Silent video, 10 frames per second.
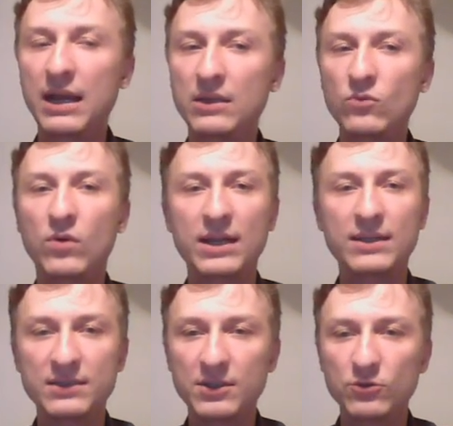and
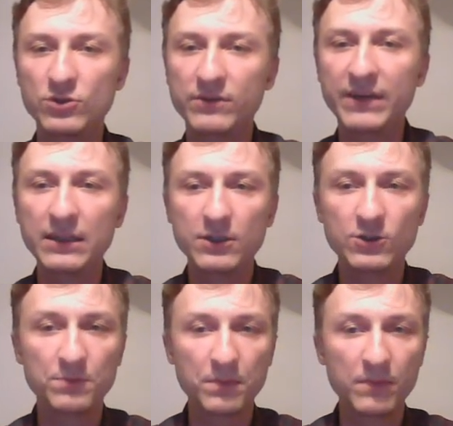white has huge advantage,